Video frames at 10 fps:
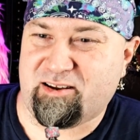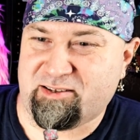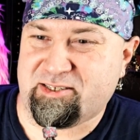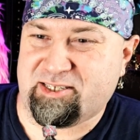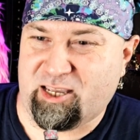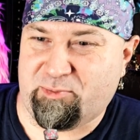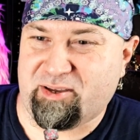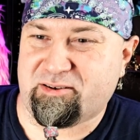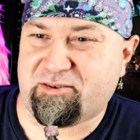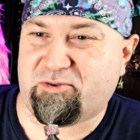
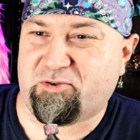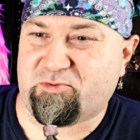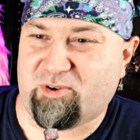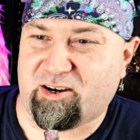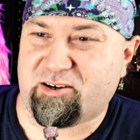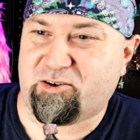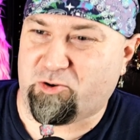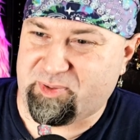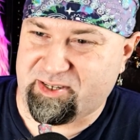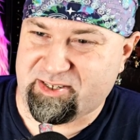non-sapient or rotted
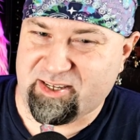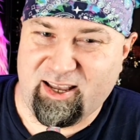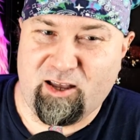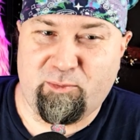corpses,